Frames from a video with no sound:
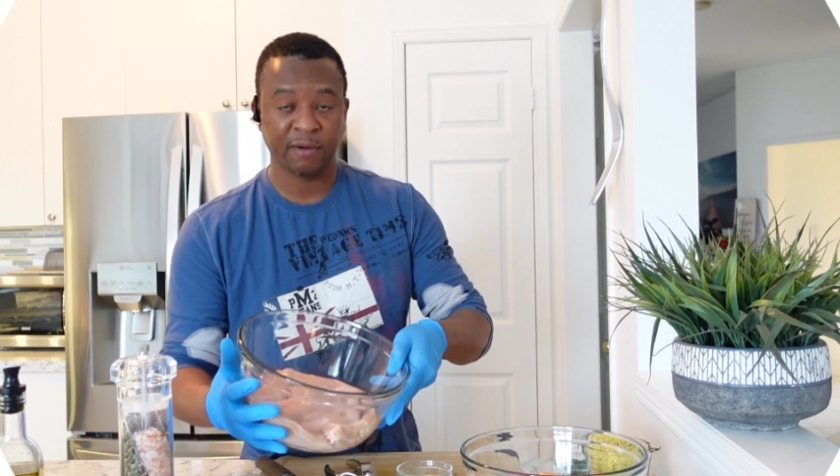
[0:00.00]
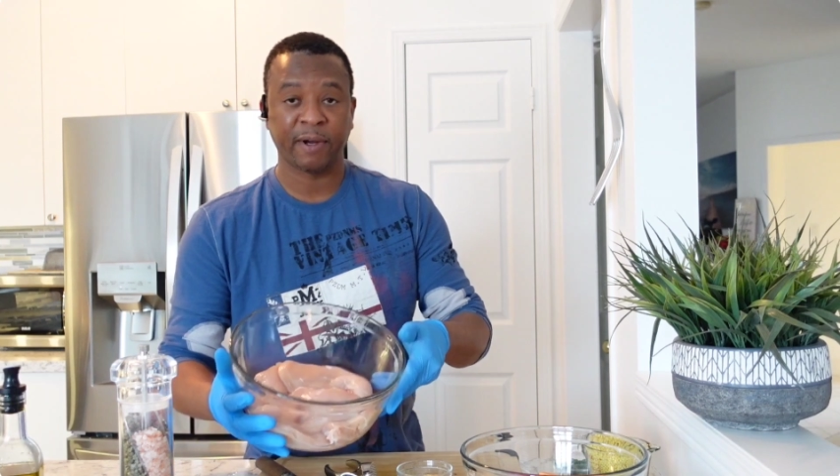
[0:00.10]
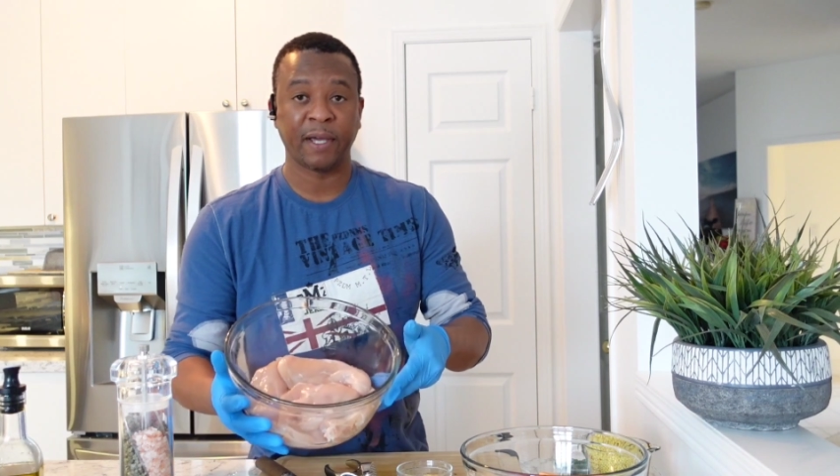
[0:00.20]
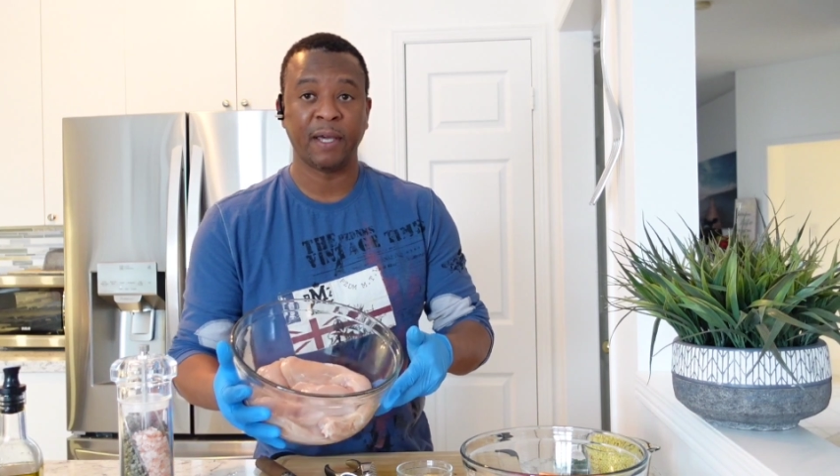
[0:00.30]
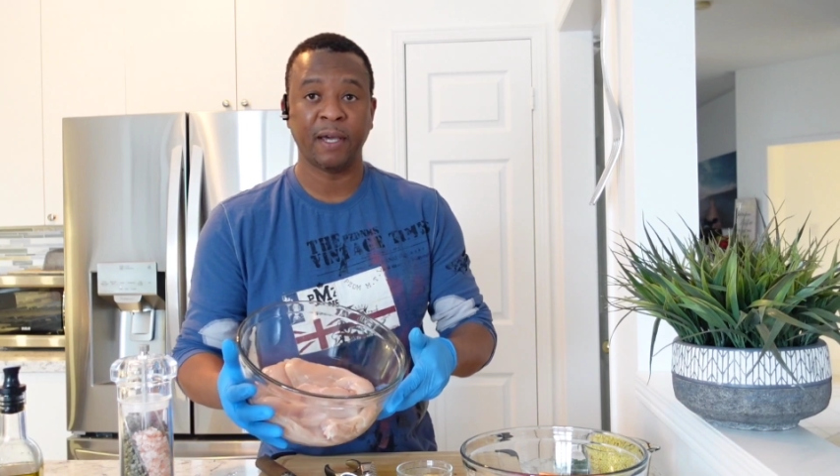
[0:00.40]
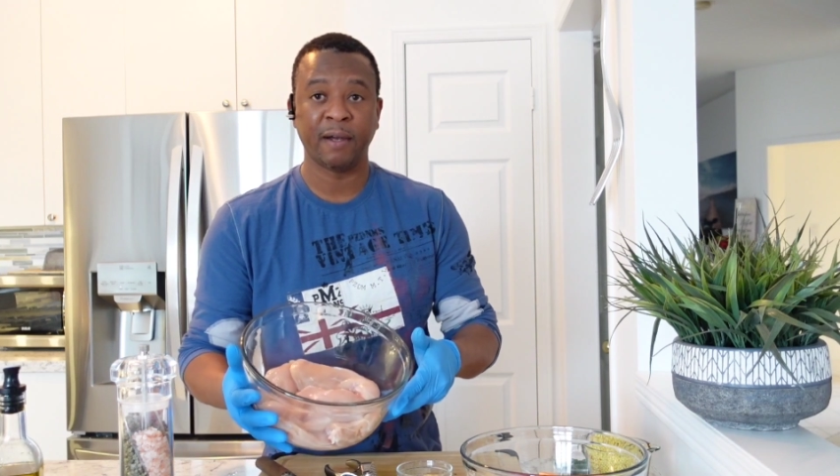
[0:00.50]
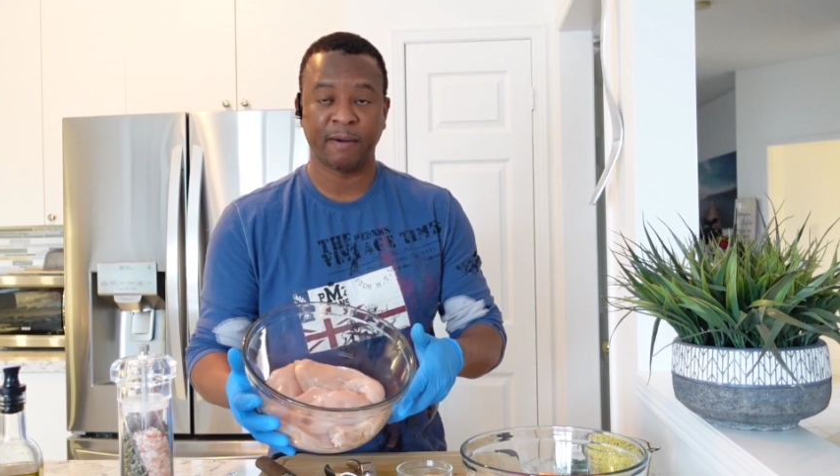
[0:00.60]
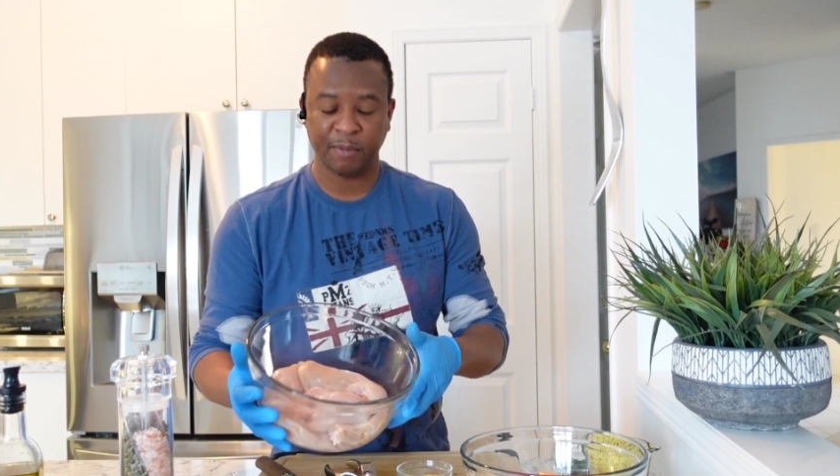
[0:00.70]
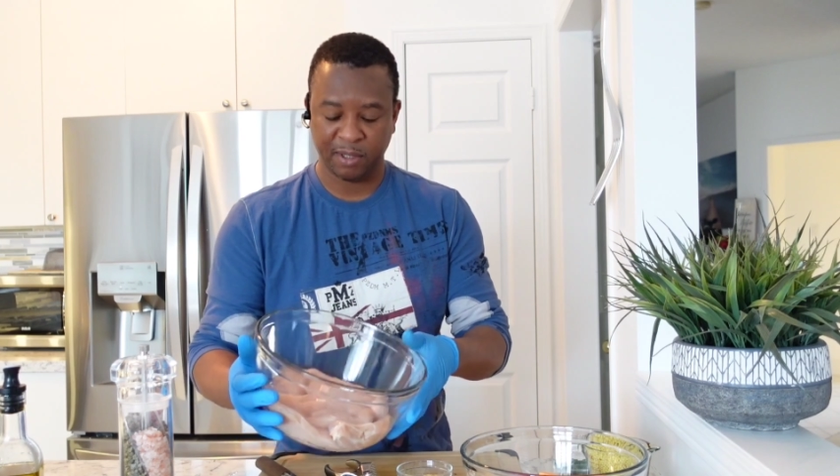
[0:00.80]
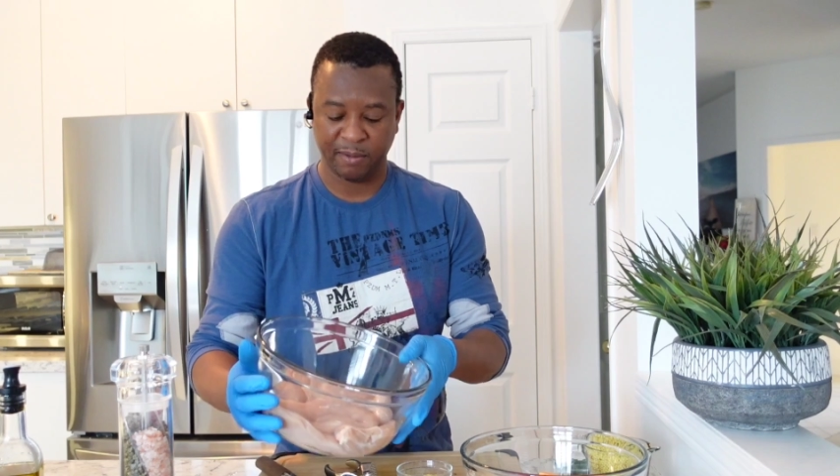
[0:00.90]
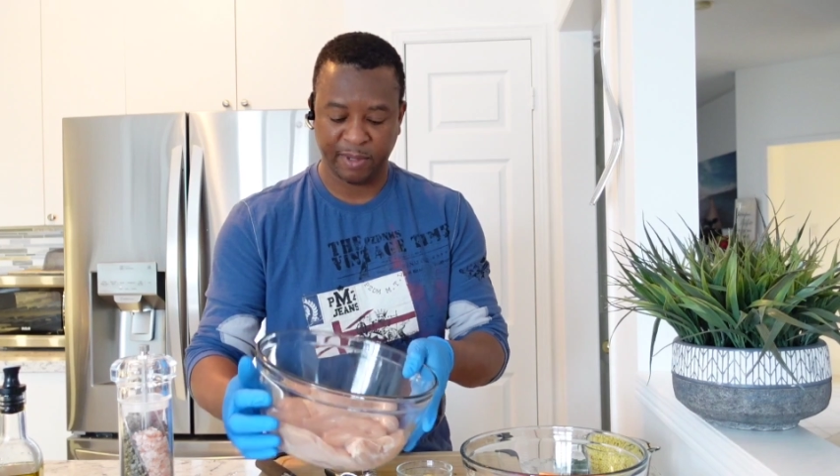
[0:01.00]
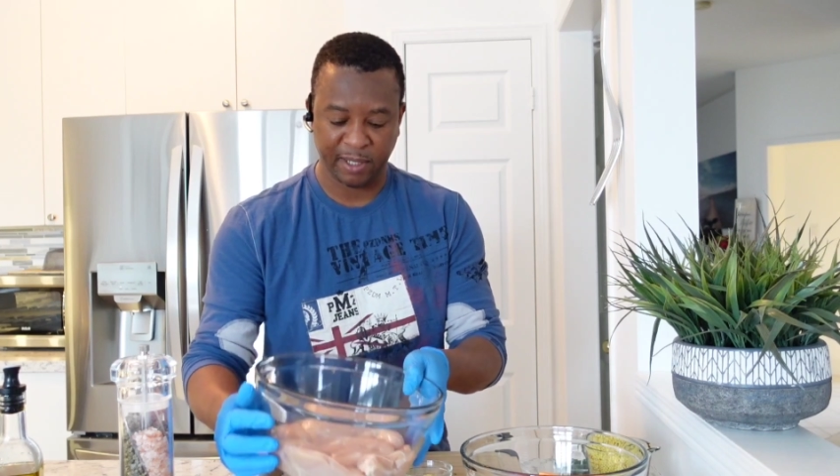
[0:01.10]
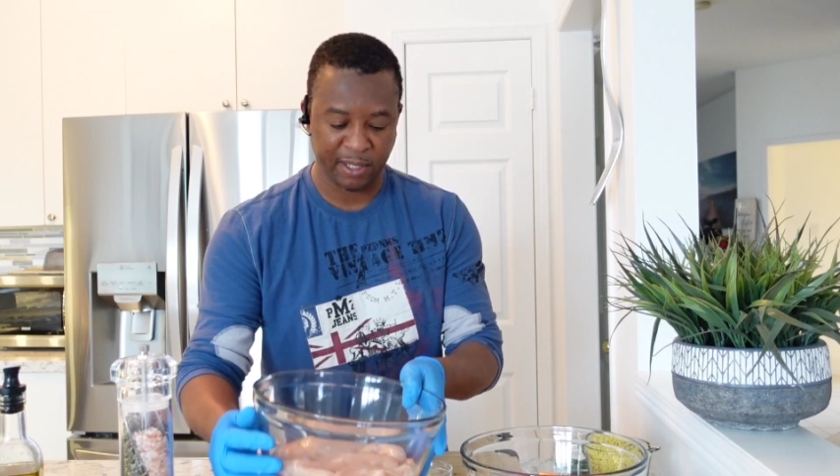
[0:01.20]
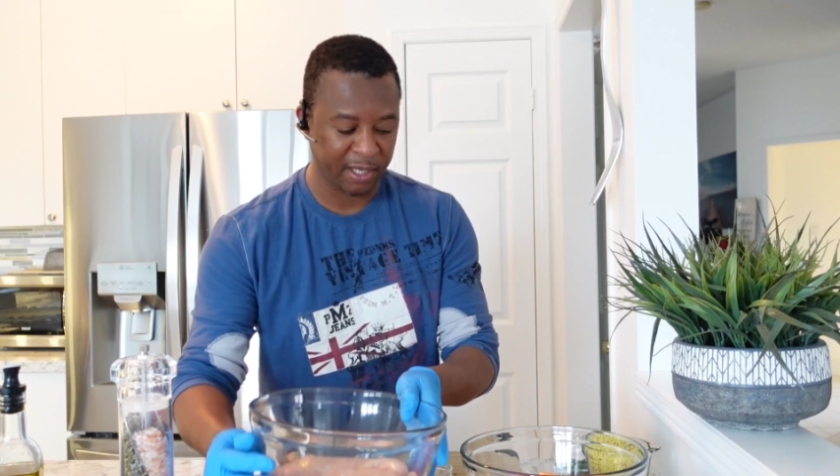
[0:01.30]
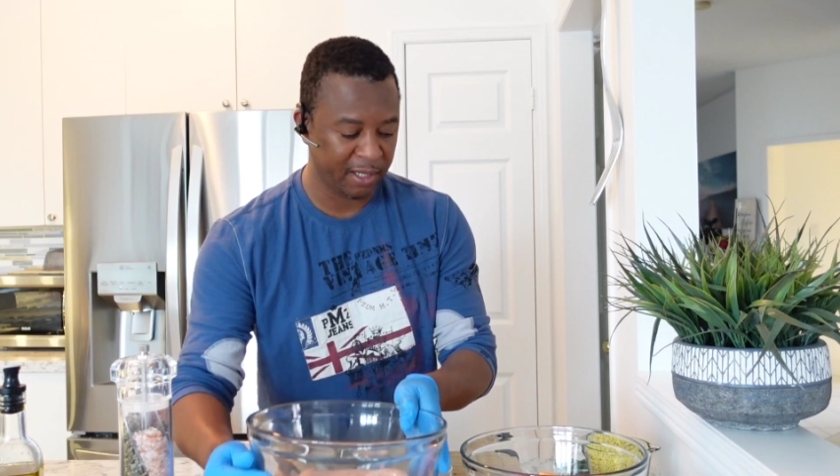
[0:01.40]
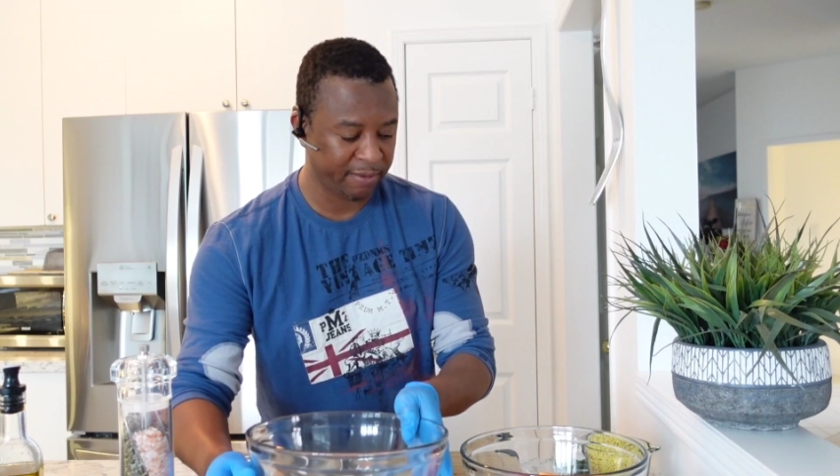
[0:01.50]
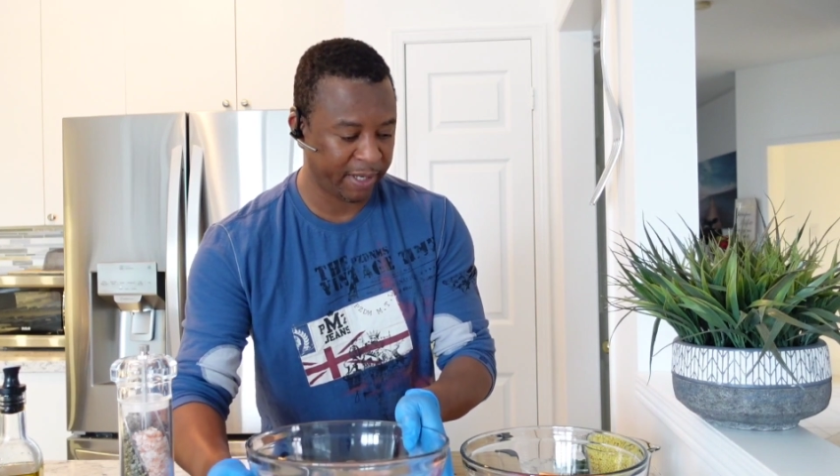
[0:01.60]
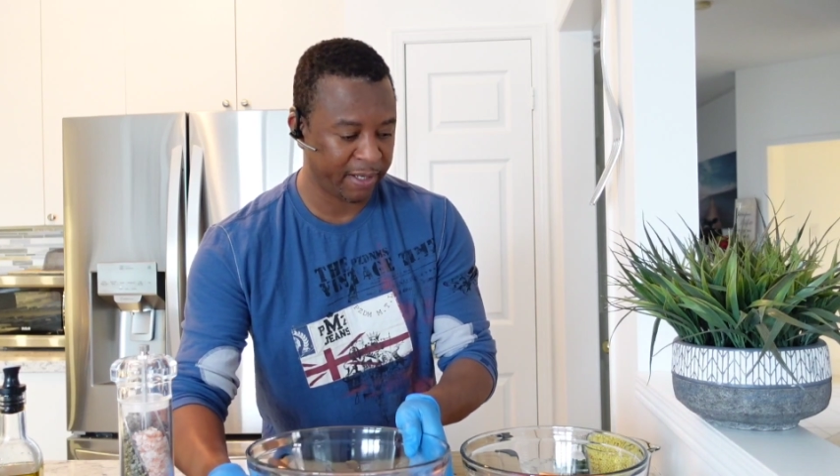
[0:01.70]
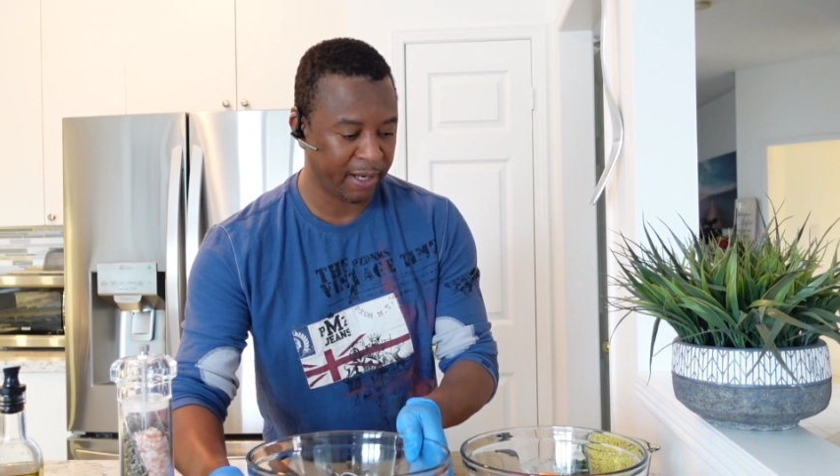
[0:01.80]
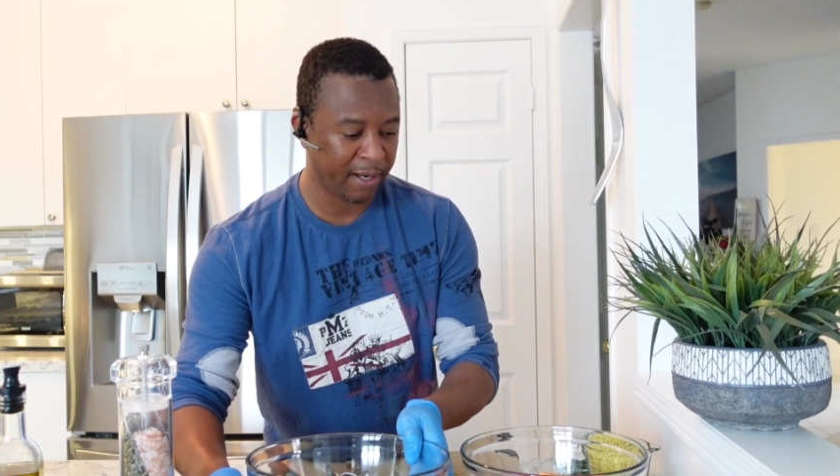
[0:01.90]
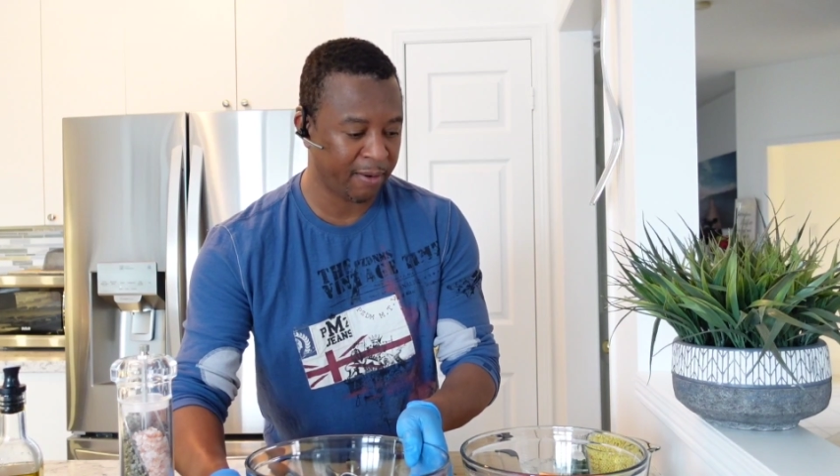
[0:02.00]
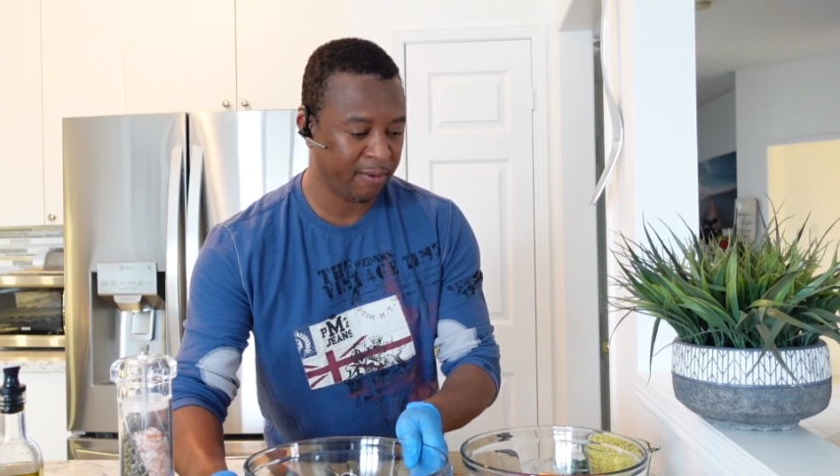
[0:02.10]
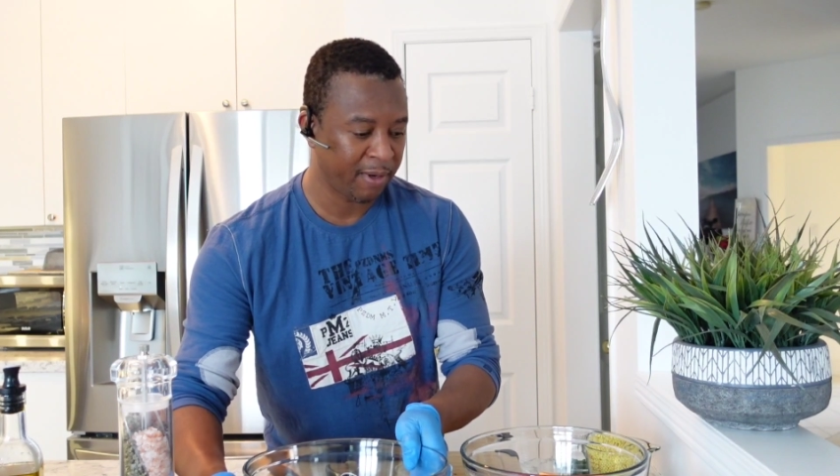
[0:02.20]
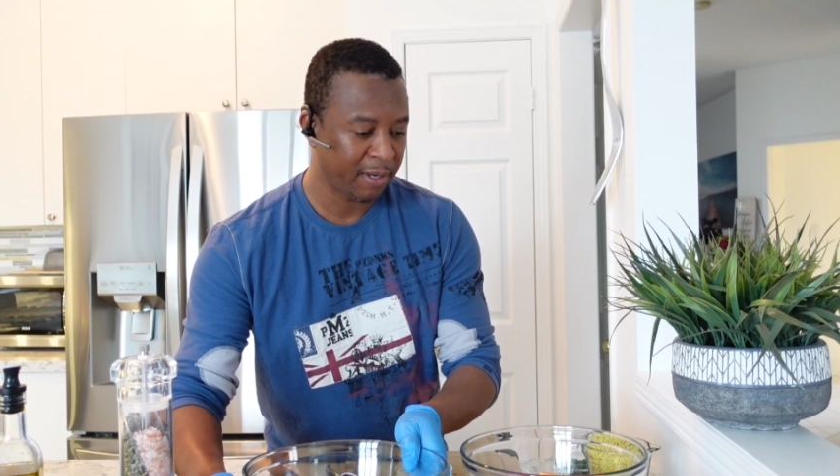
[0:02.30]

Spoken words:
right here. I'm gonna marinate right now,